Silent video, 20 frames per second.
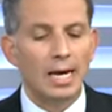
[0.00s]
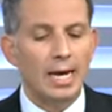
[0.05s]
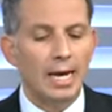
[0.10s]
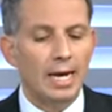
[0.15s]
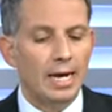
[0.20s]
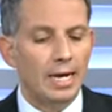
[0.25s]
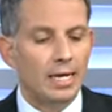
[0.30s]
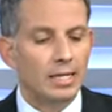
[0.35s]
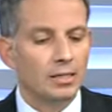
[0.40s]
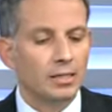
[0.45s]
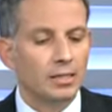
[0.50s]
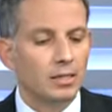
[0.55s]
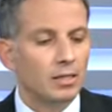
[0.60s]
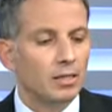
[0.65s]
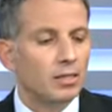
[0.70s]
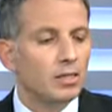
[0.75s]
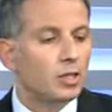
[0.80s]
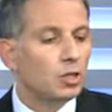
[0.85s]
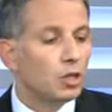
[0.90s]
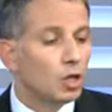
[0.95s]
And
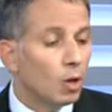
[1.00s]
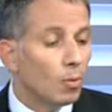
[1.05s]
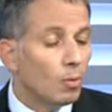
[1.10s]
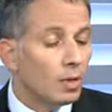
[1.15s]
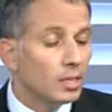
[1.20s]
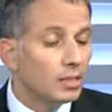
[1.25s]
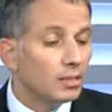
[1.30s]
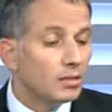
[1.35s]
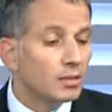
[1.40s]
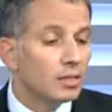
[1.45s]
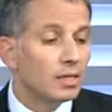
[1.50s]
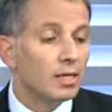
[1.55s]
you know what?